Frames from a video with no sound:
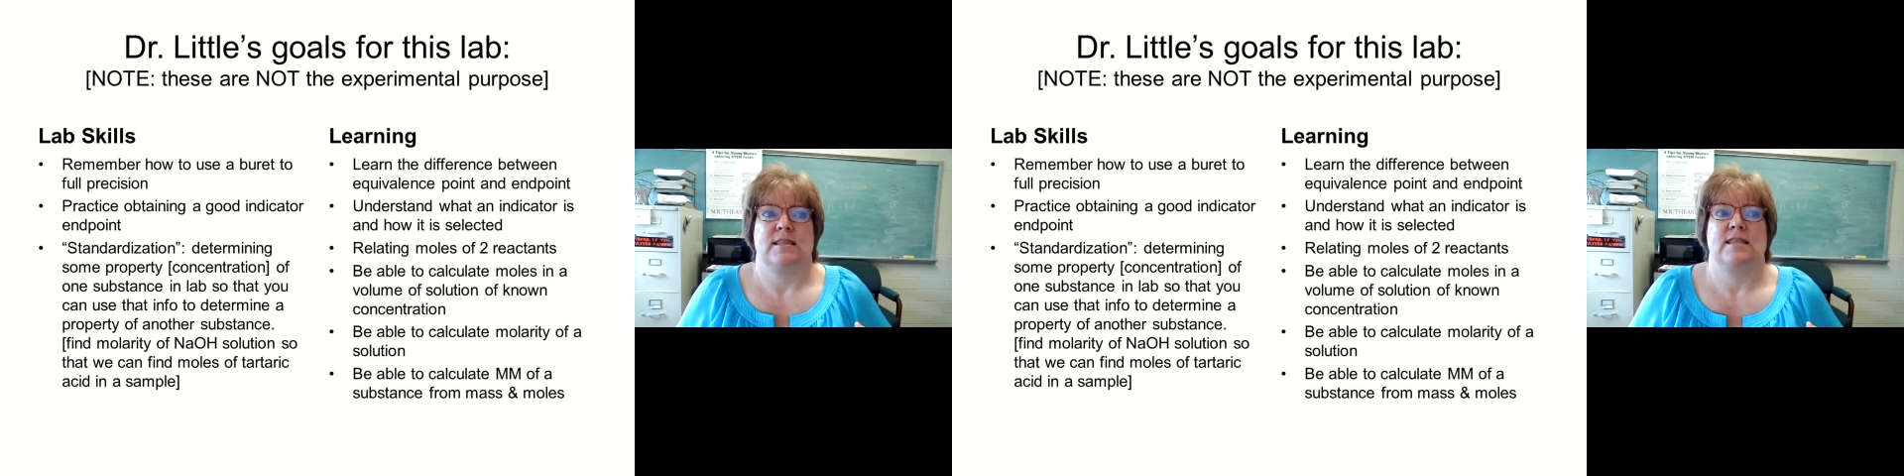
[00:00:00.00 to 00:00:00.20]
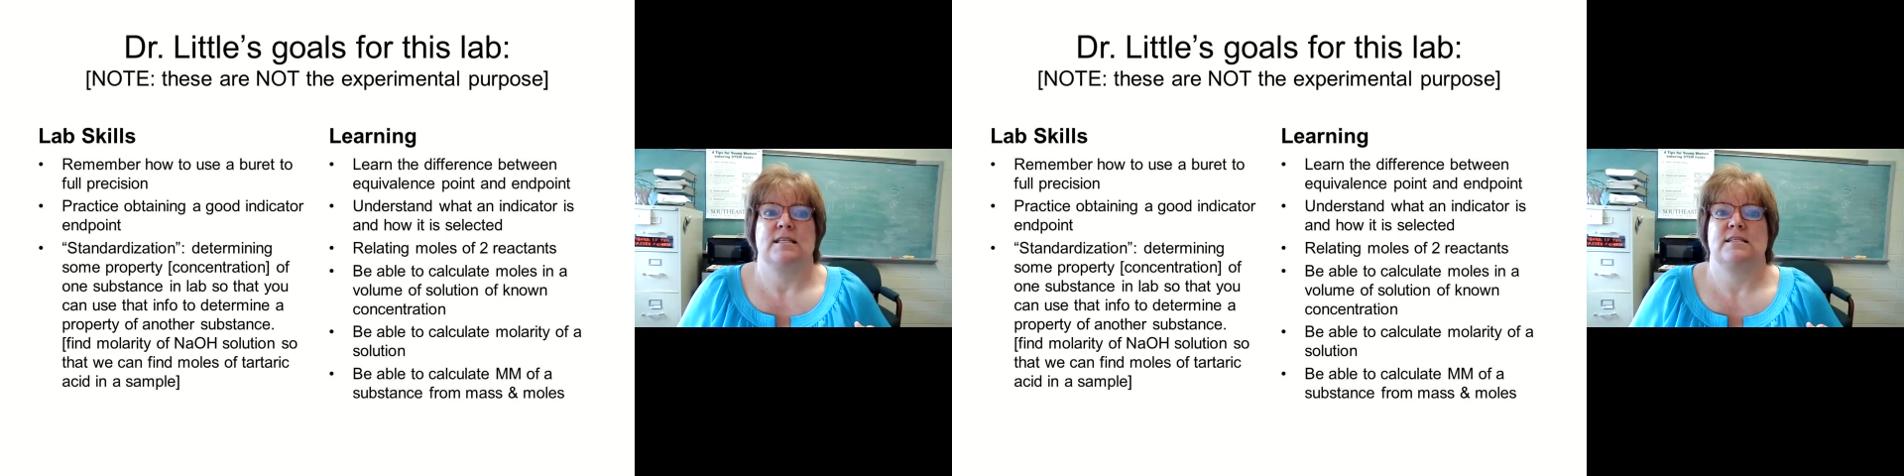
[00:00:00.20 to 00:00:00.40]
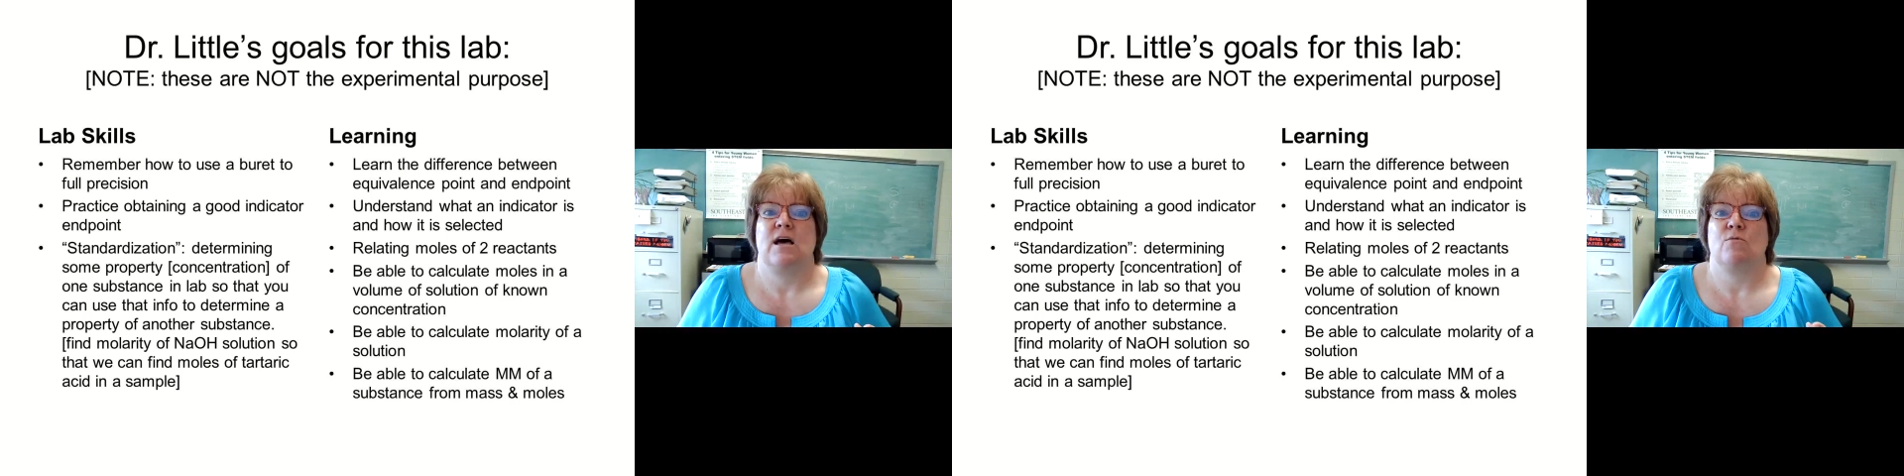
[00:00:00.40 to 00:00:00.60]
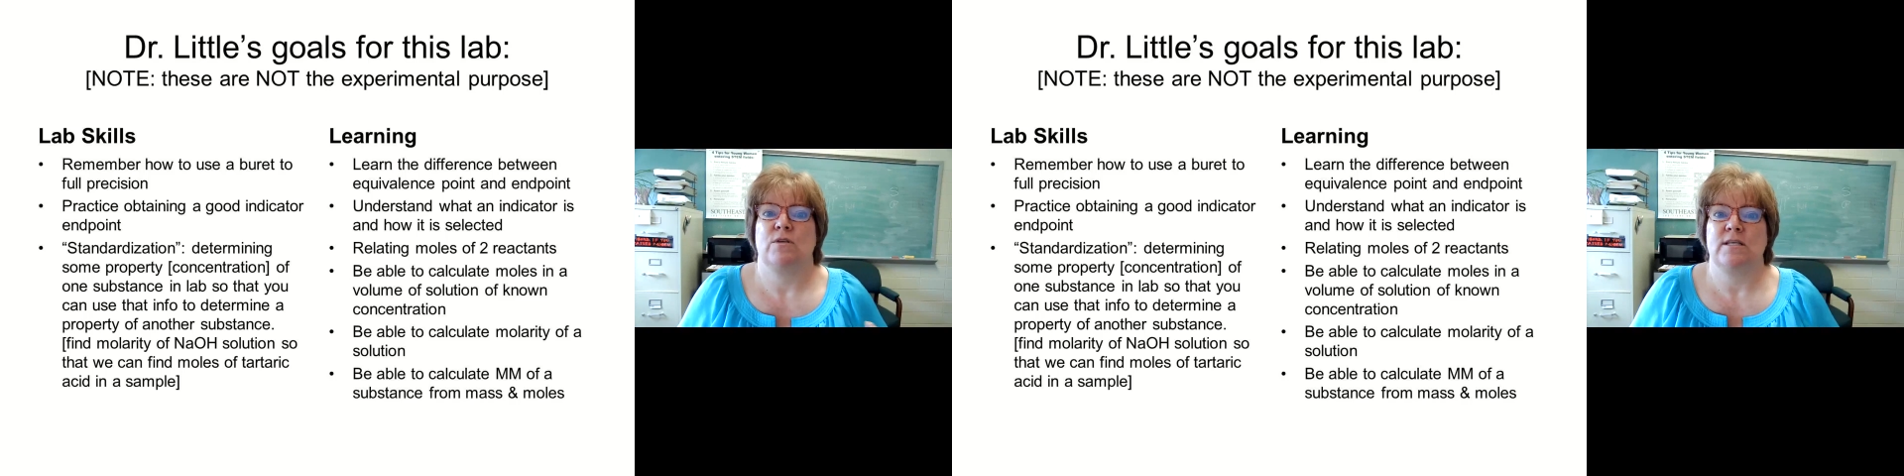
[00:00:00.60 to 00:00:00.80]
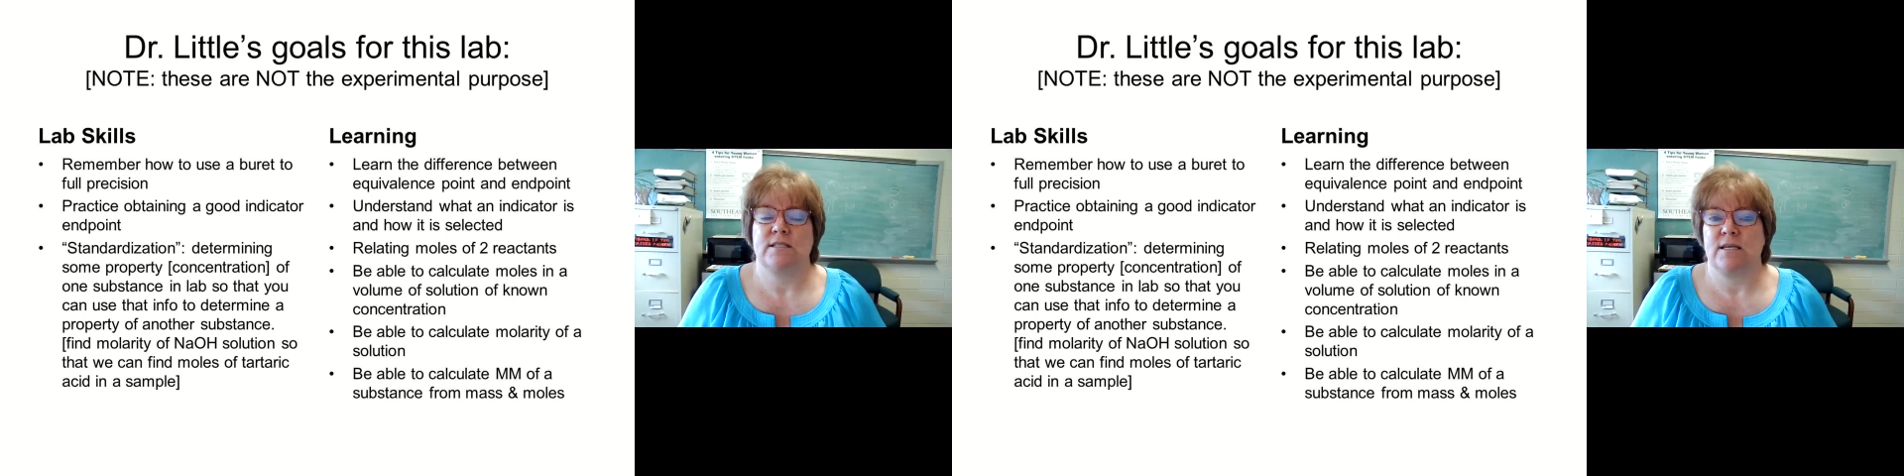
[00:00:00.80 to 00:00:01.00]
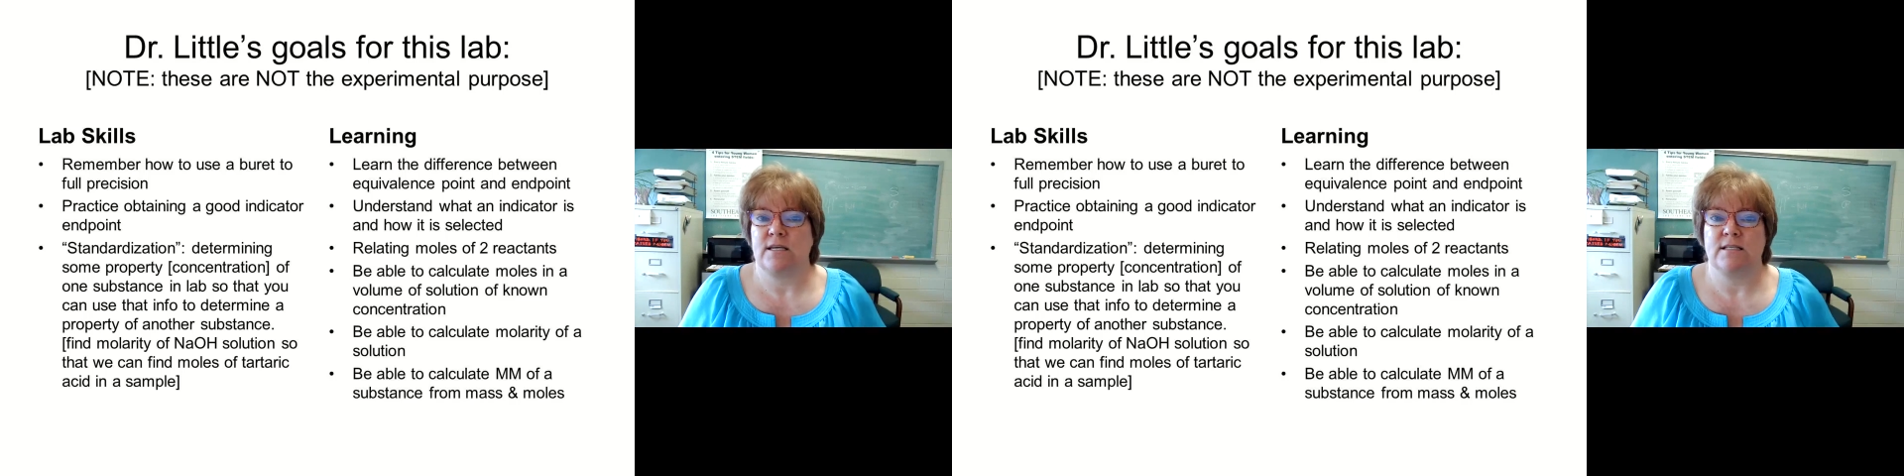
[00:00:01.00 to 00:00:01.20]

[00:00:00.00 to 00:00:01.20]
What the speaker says: that's not realistic.